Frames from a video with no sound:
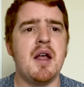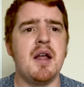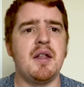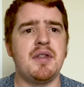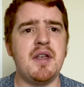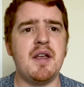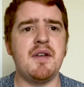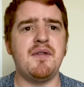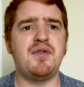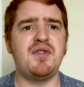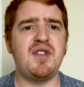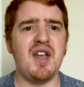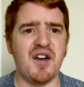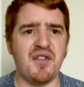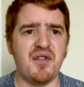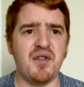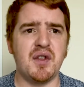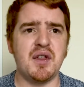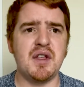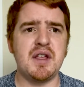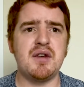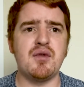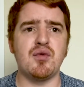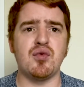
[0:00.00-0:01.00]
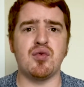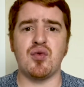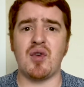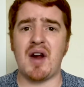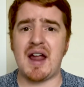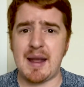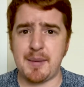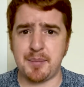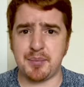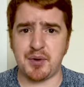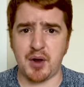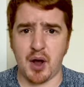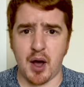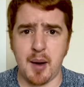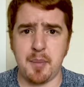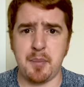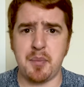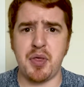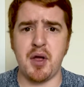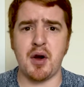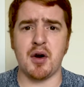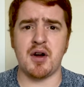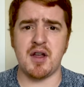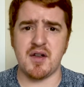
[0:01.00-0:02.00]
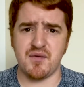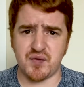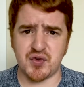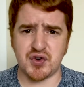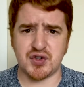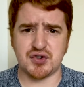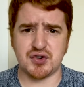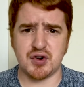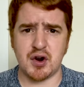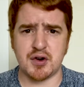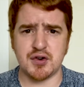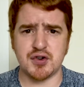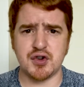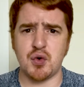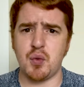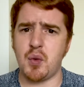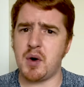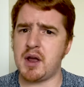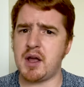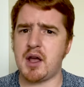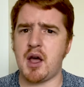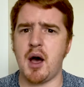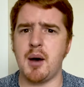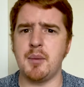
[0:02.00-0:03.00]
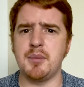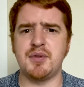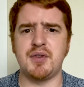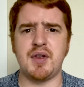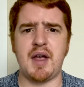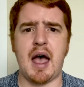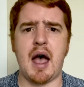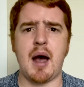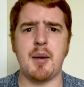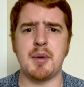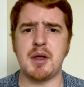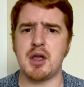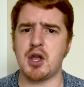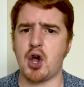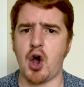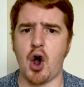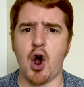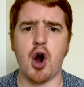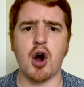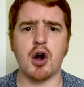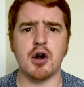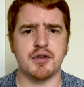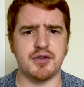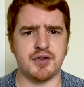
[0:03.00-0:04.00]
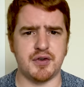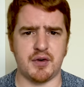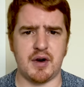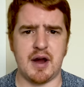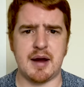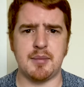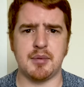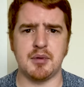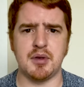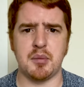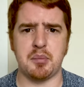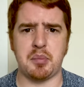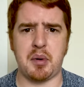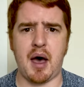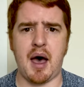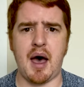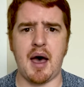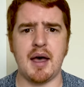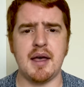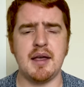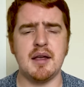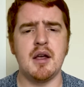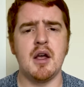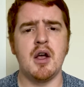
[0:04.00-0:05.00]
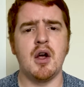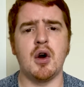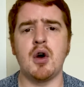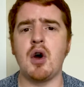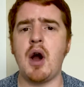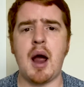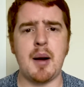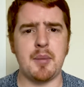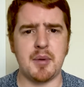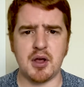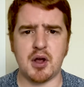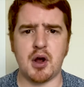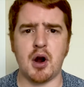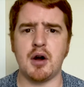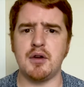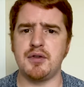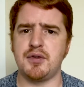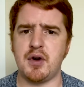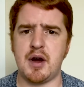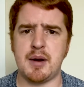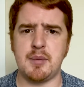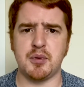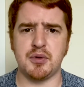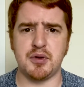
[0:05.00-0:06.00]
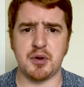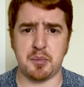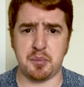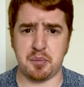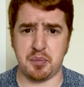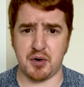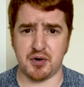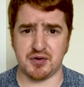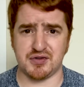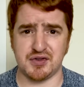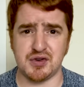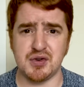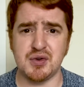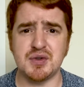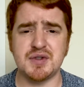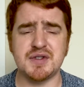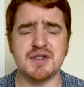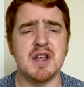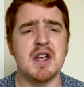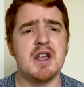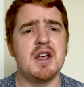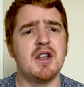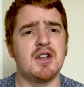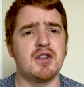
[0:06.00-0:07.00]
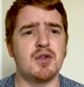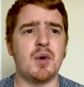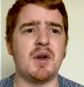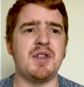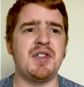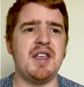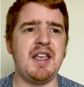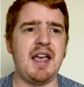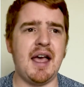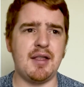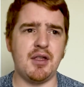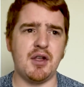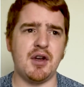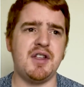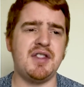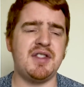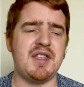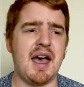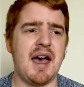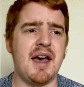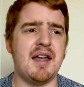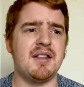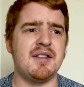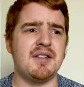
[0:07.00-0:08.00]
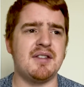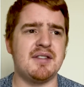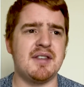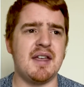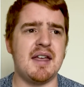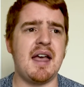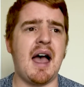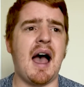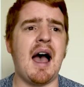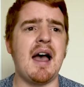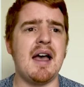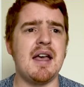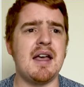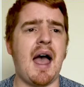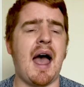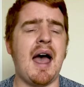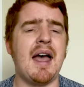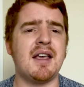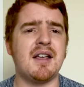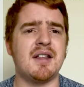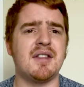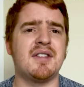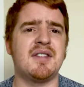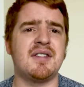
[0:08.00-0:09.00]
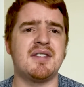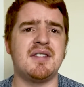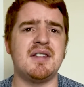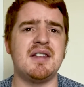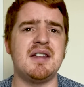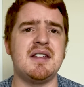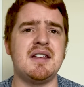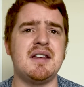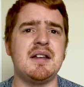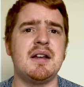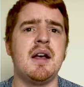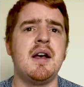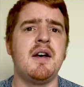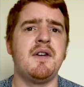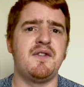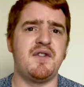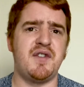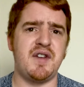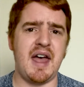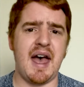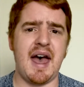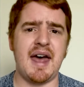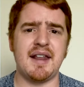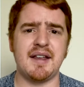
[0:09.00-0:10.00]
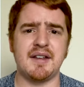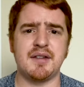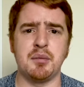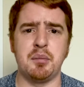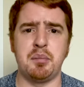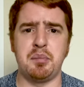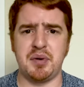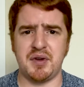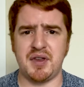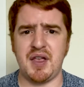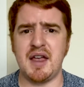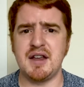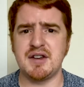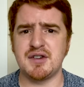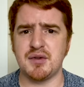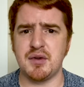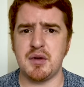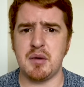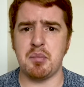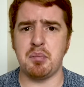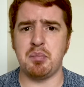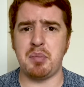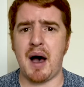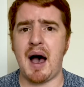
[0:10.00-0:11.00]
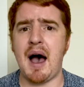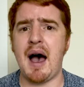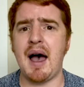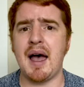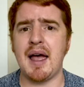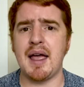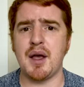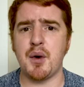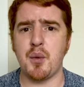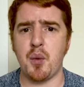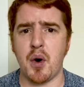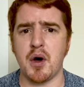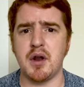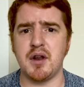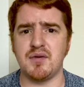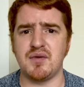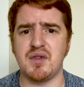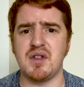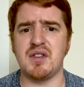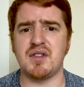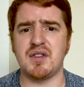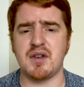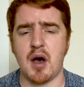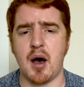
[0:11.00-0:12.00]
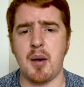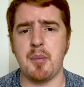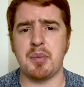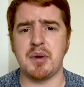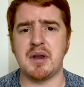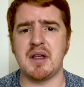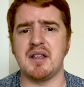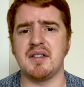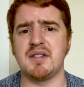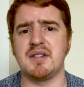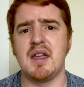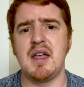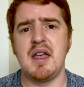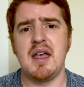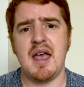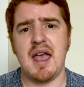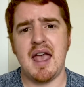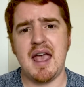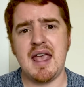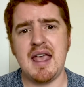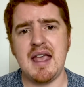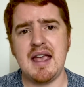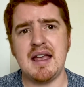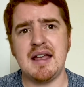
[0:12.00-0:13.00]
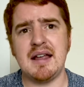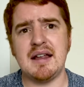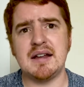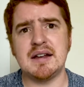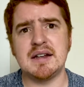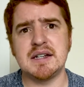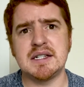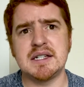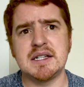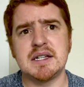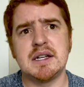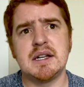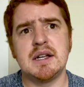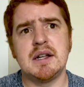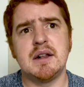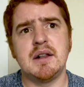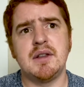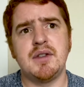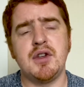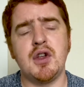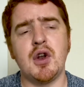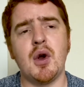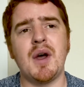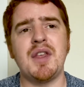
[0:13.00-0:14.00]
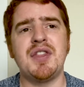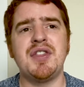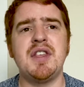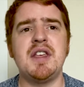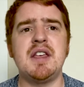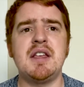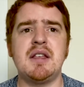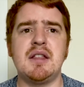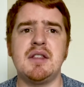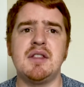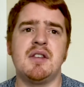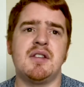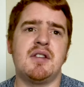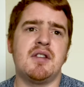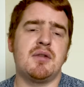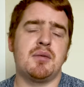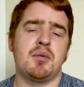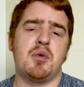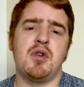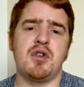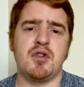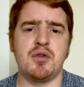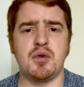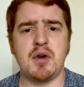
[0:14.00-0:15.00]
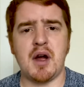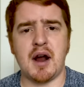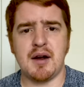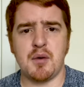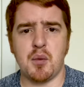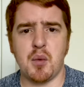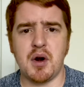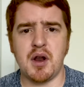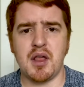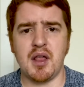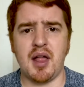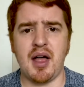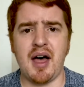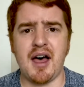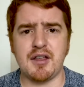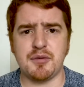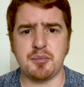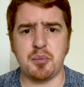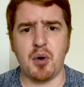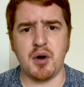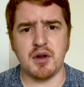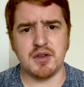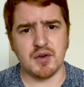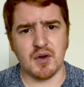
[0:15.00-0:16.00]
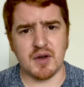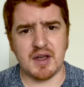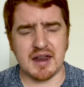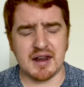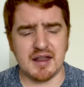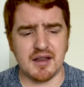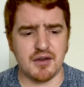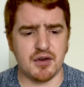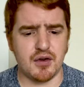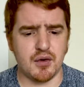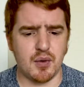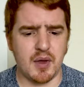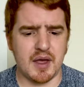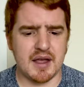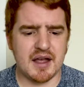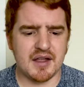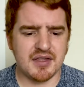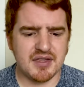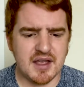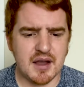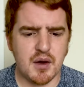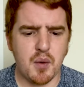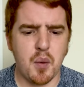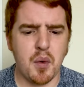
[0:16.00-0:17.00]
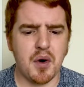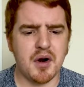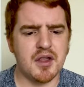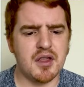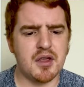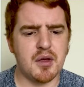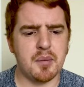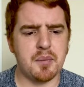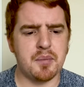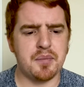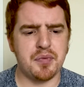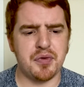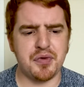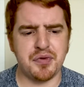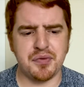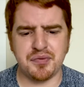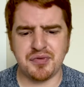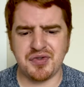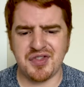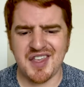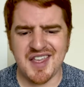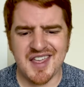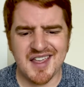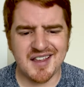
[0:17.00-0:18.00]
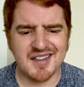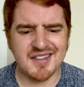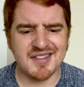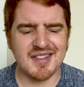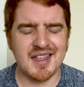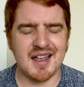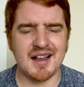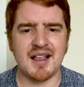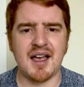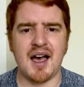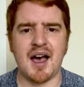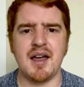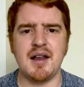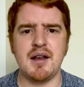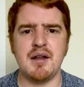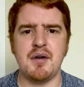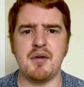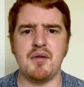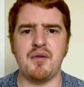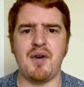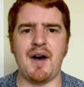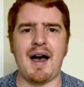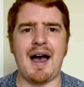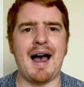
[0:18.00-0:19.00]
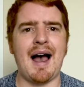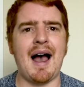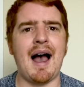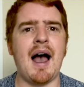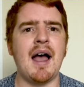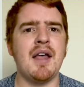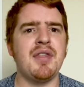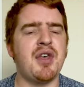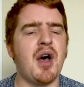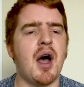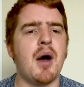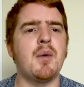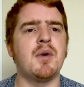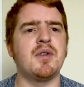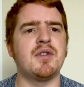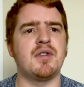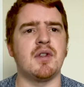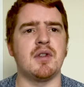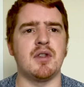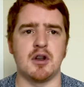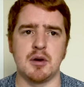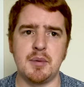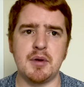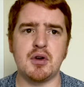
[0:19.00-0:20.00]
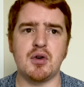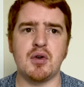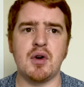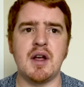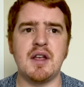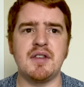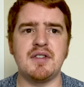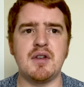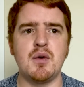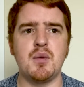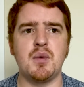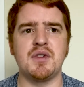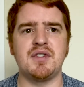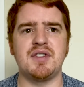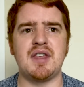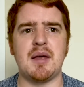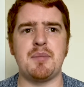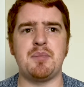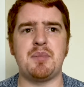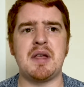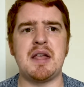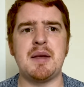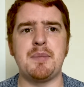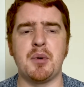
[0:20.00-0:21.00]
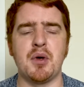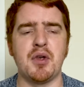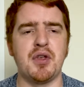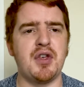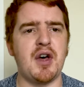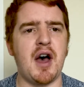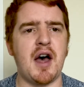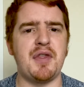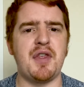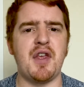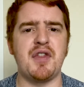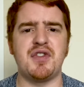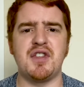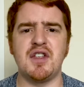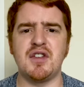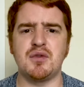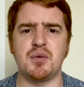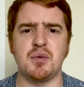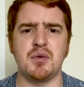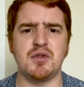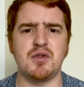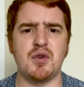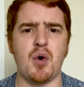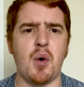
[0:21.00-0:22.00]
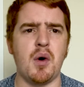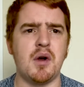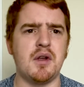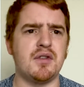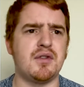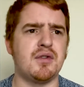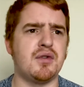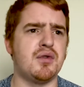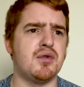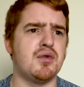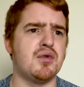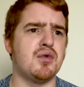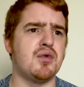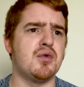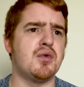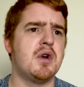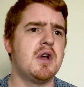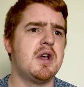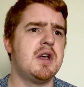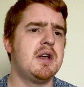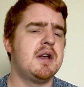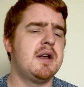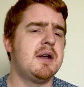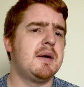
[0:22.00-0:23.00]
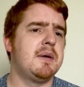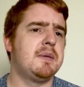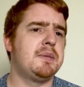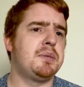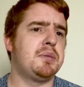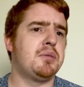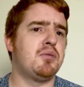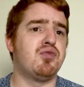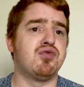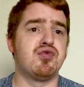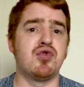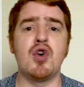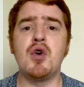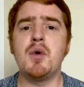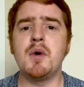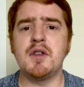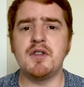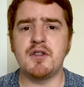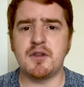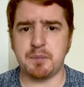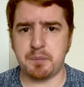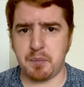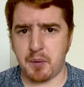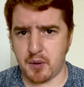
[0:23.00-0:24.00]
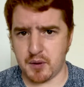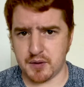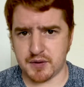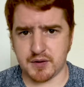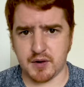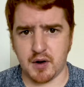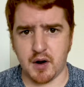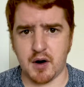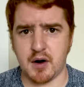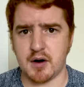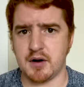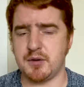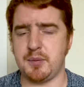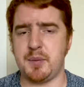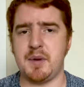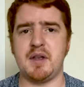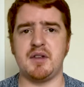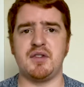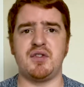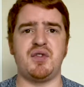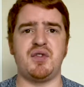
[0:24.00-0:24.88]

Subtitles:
they've definitely ramped up their infrastructure when it comes to how many cards they're able to buy or how many cards they're able to produce. So I think I look at that and say I could see Fanatics potentially buying one of these companies. And, you know, I think this is kind of one of the last points I'll get into. Like, I think one of the things that kind of I thought was a little bit crazy was that people thought that this was going to ruin sports cards because